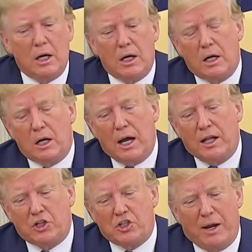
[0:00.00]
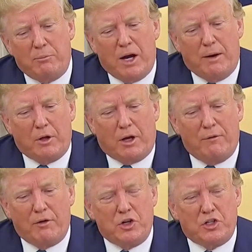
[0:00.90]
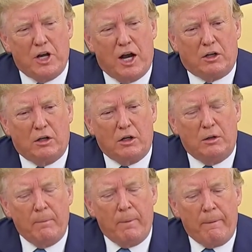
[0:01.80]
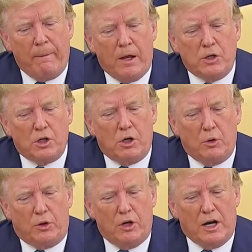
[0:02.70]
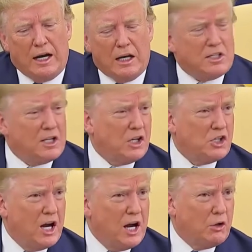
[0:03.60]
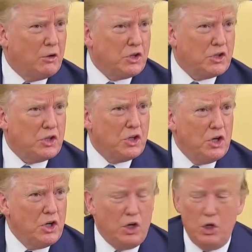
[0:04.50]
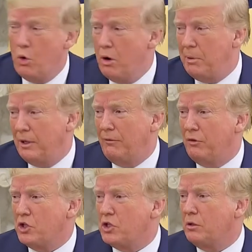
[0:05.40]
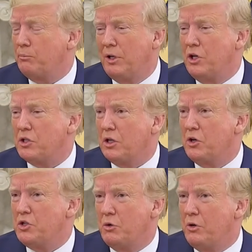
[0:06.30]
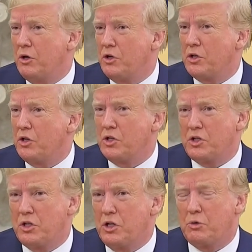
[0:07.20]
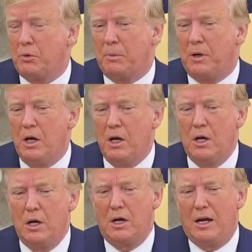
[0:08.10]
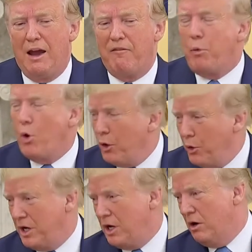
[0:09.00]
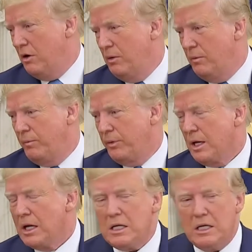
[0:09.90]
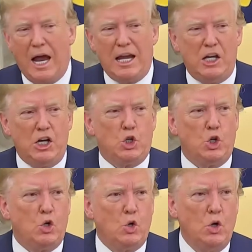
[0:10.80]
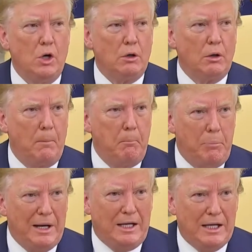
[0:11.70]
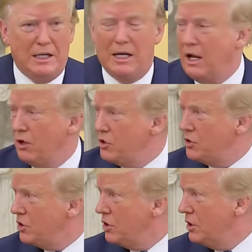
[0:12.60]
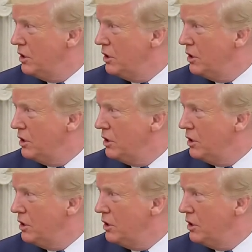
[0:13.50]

Uh, at the same time, the governor's not good. So the United States Congress, you won't believe this, please close your ears, because this would be, gave Puerto Rico ninety-two billion dollars